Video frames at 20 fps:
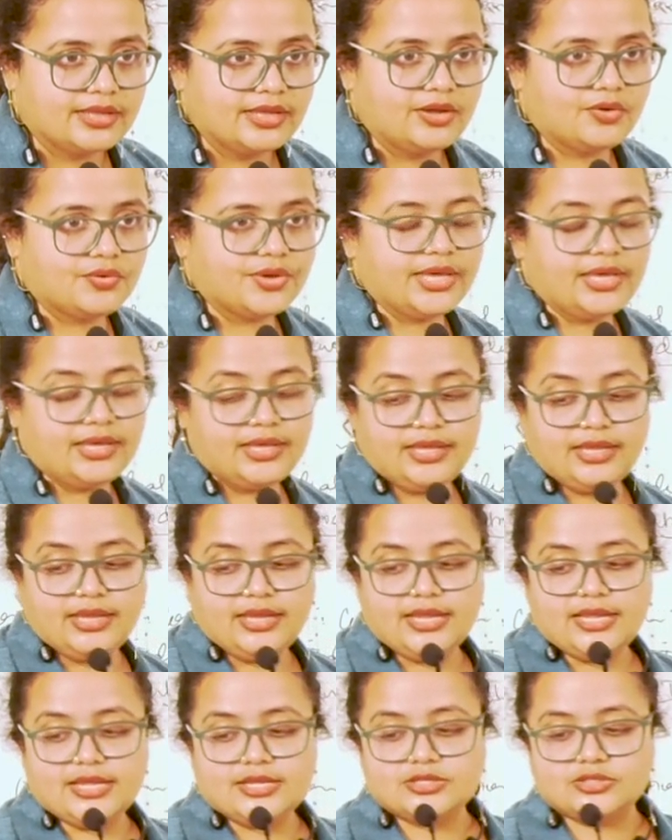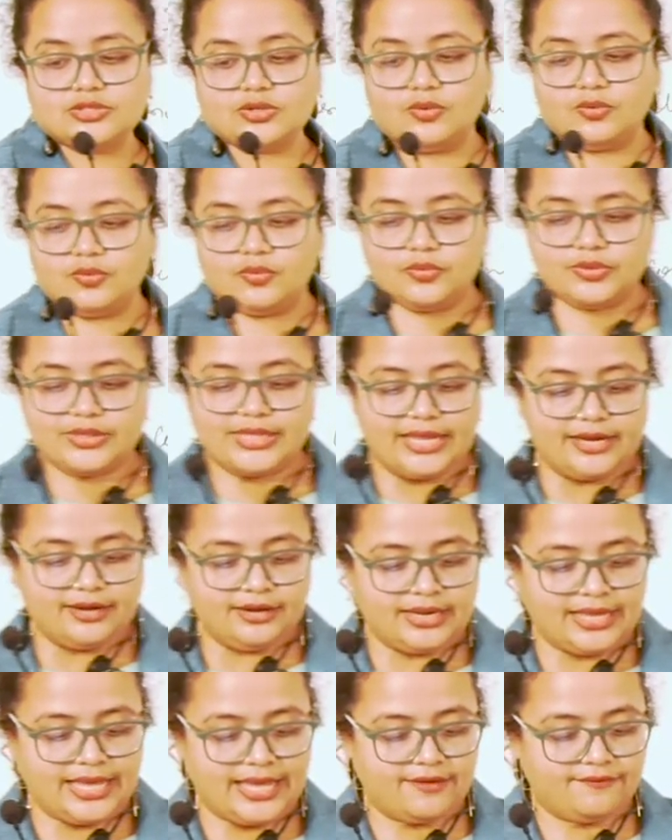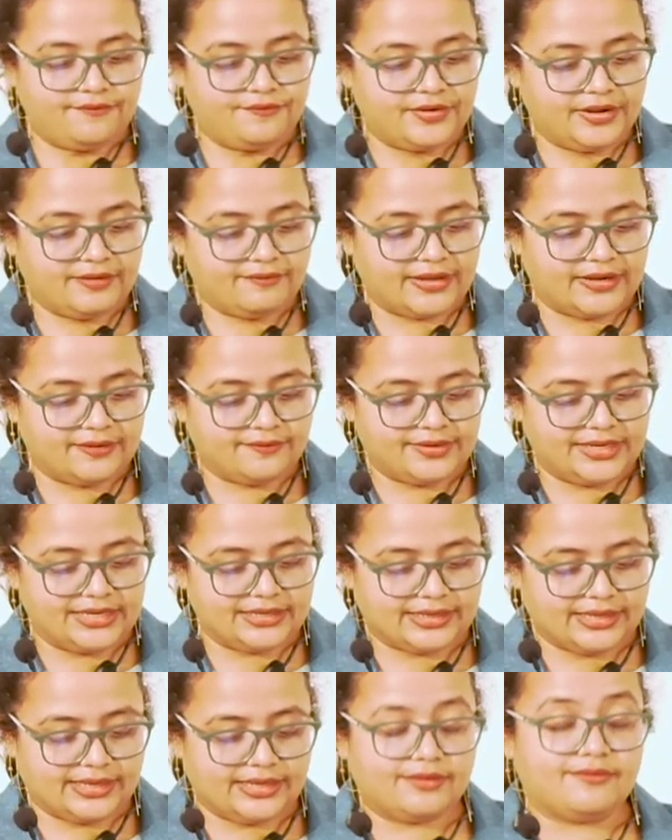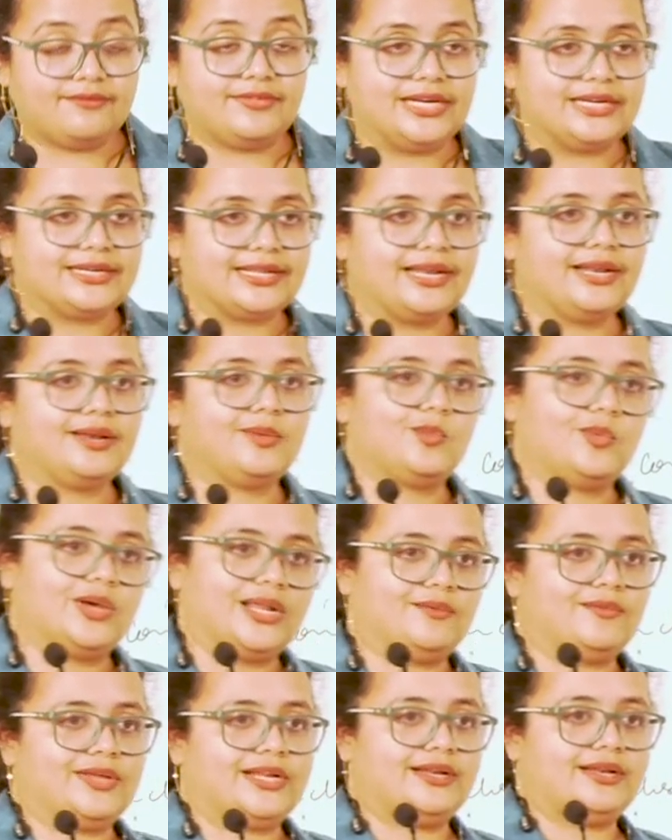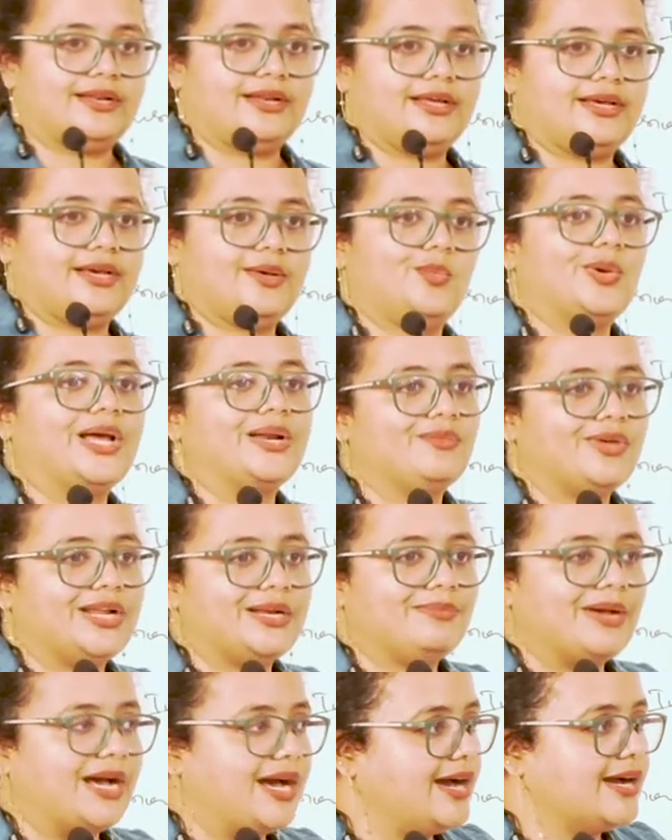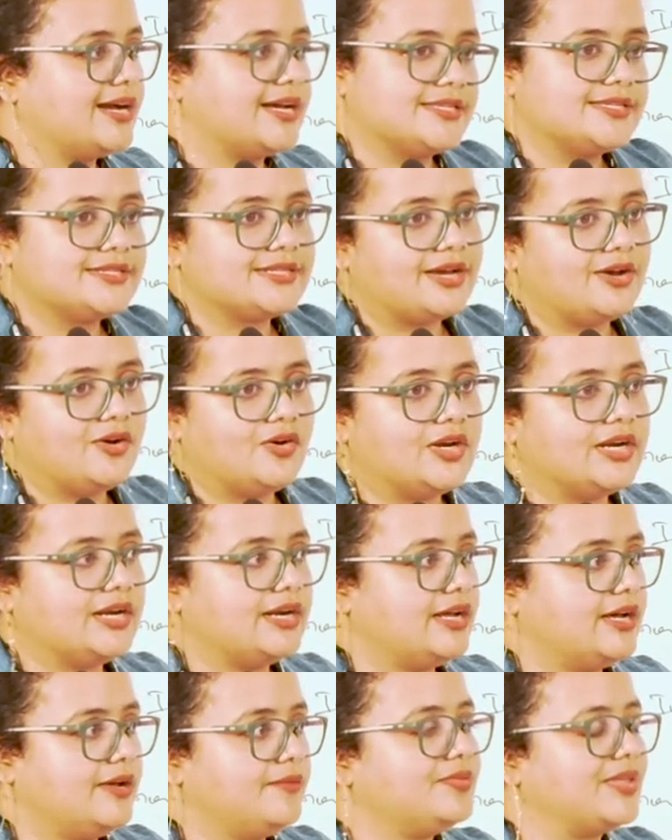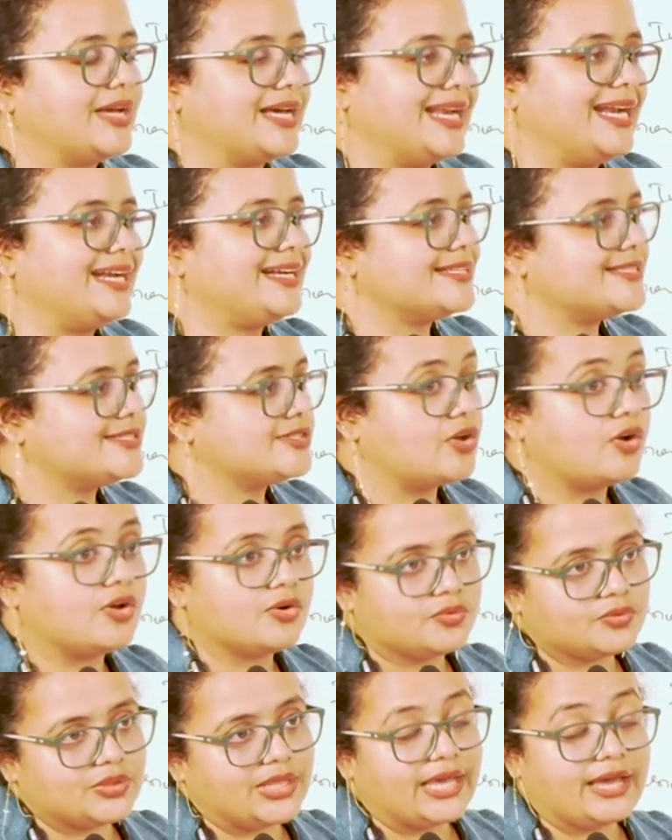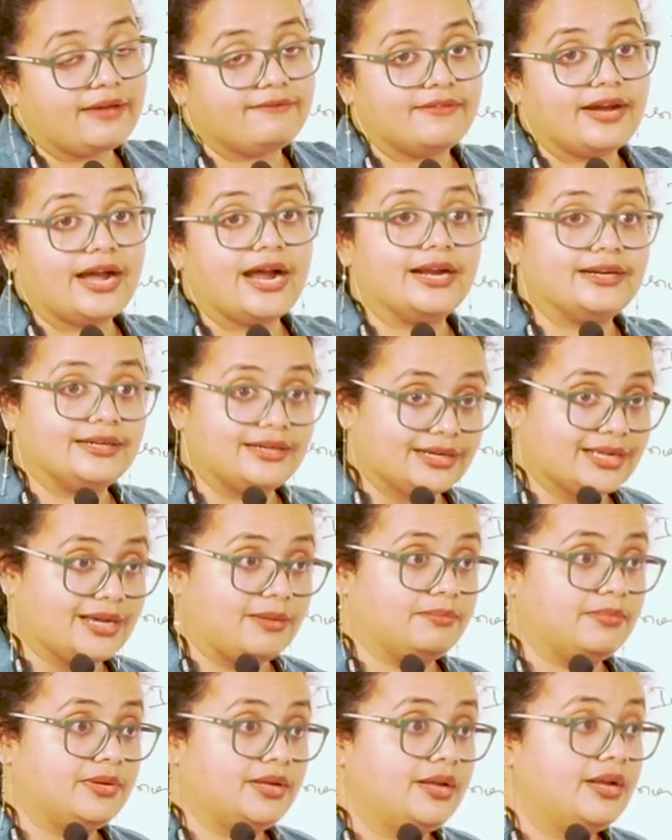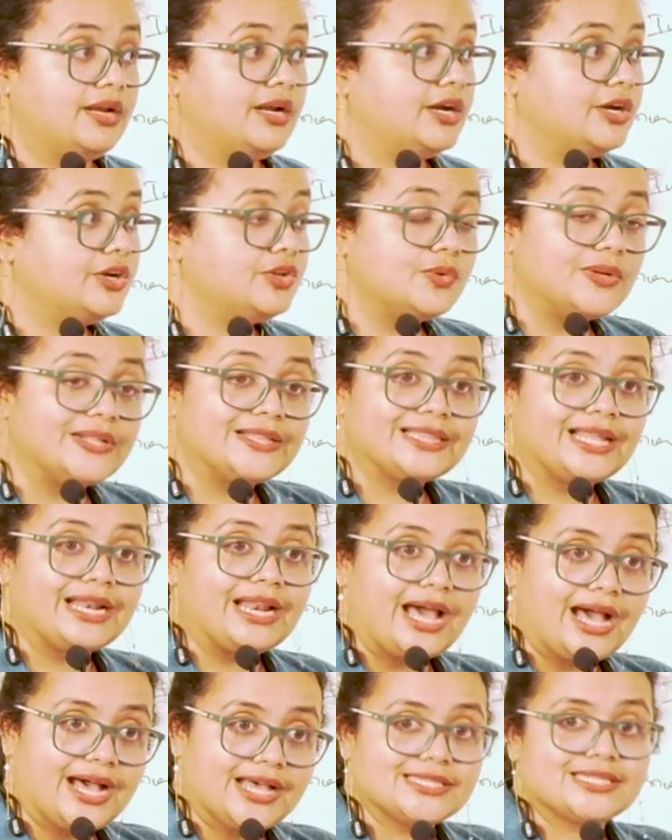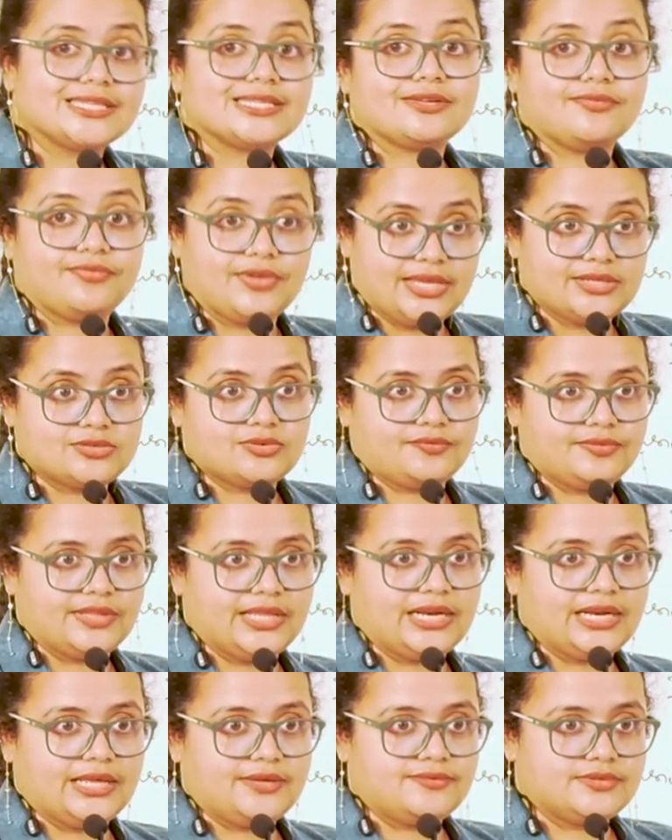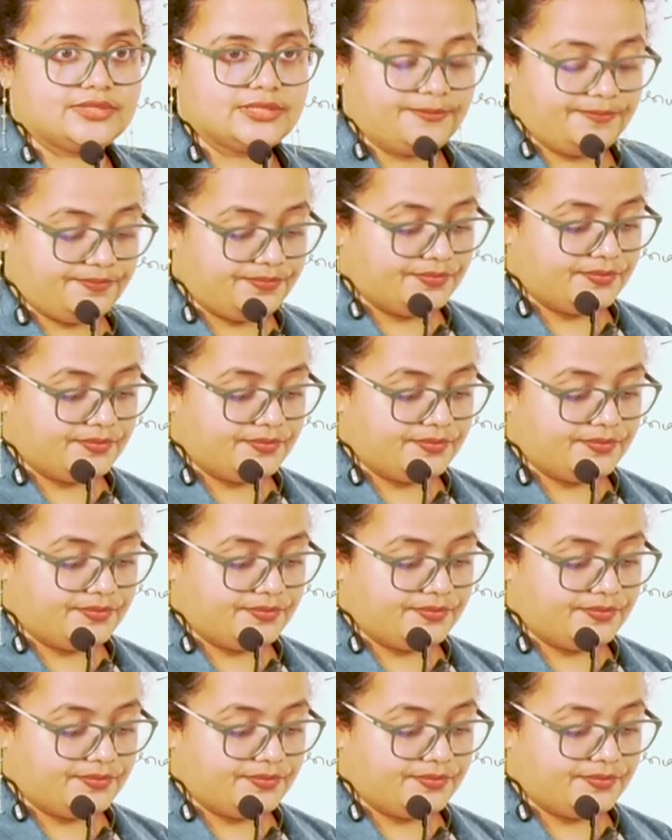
Okay? So, then everyone will tell one Mahakasta or the greatest sorrow they have undercome during the last phase of their lives.